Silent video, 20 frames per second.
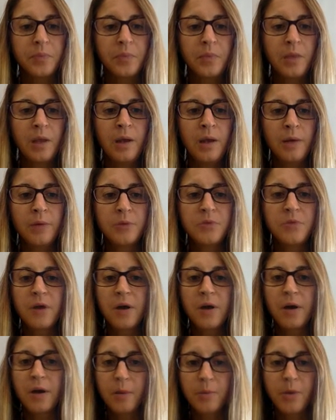And I was
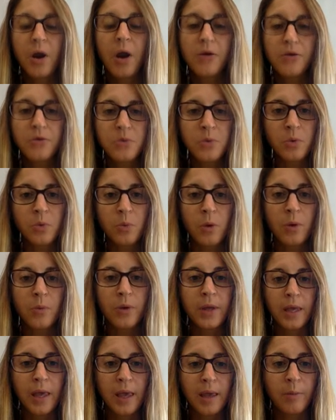very impressed with what
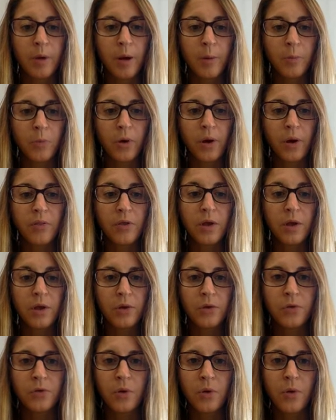we came up with.
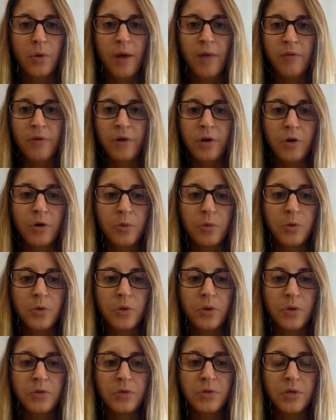So every group, you
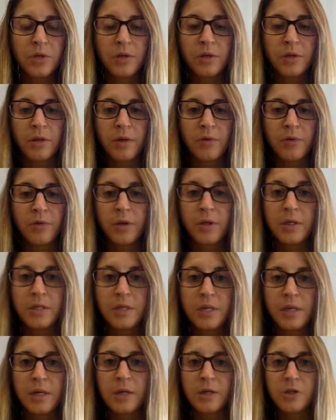can see that they really
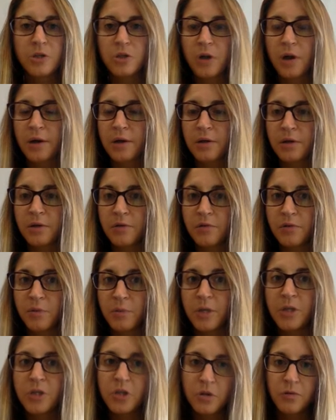did extract
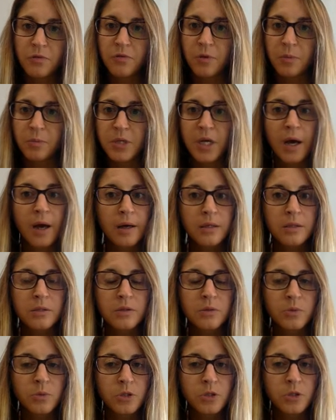information from
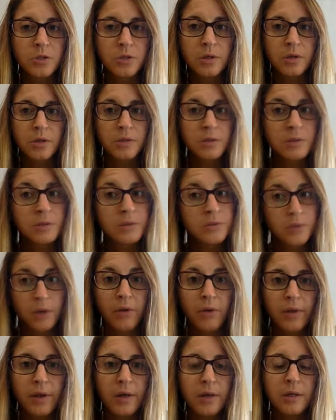text, which is a
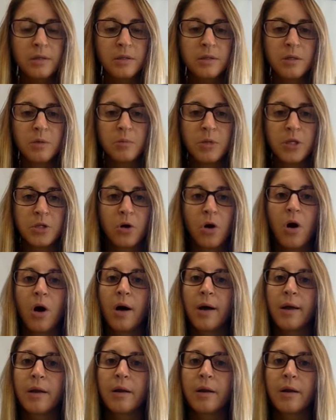skill that needs to be taught.